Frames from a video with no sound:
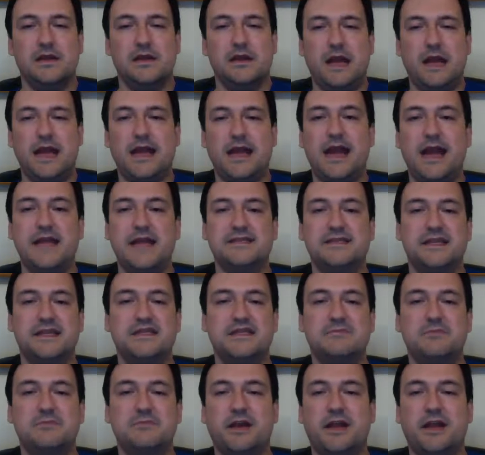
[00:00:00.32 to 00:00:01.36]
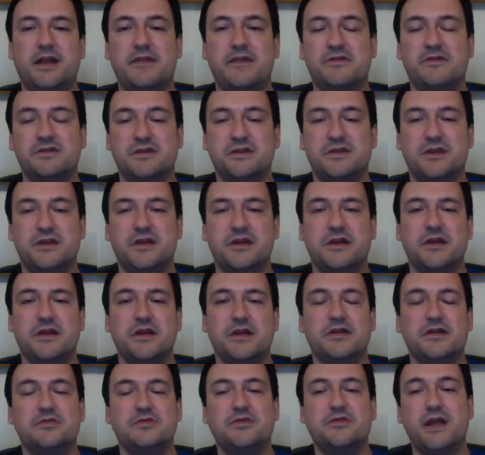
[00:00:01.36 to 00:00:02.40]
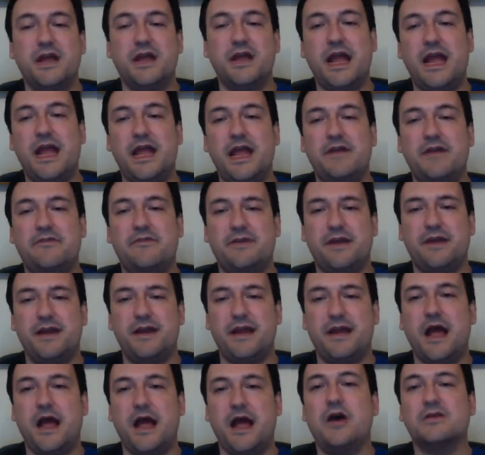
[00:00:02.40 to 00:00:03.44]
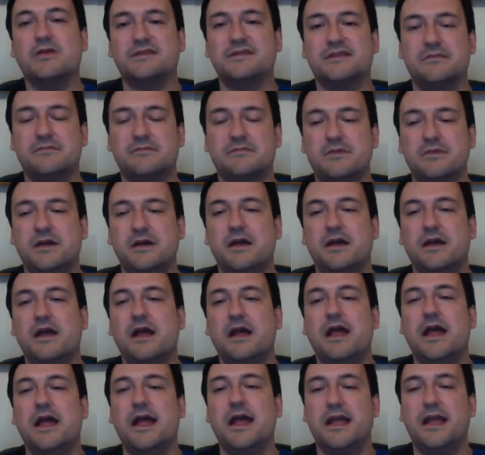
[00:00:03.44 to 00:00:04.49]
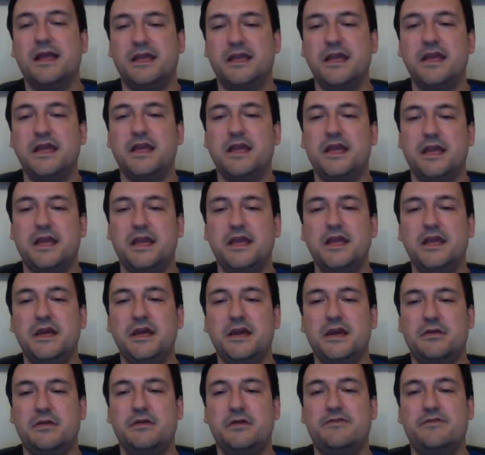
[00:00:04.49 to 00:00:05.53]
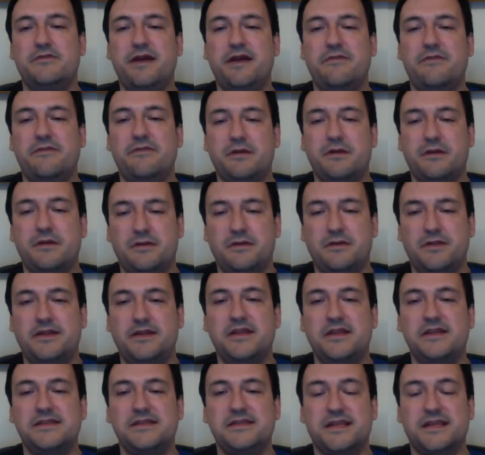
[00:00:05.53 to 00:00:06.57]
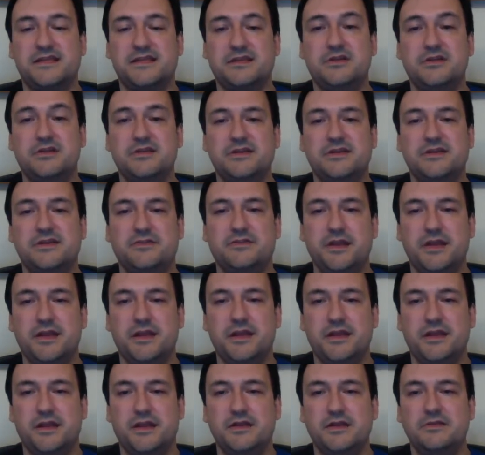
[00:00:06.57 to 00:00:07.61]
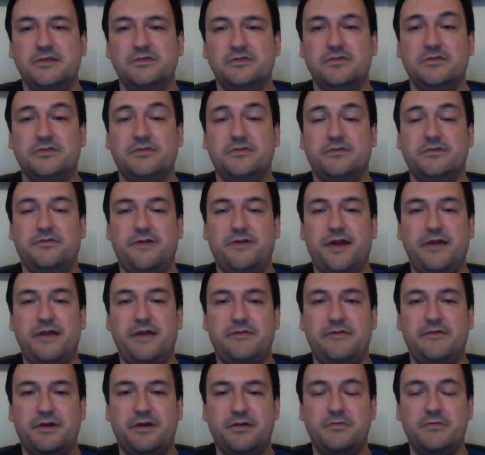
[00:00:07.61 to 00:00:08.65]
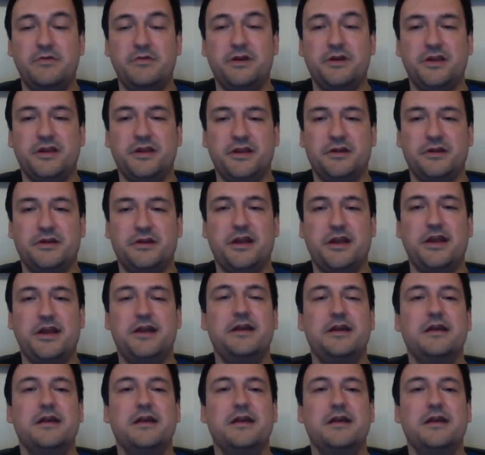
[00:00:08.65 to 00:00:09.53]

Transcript: Hi guys, it's Mark Anderson here. Today I have an awesome gig here on Fiverr that is exclusively to Fiverr community, okay?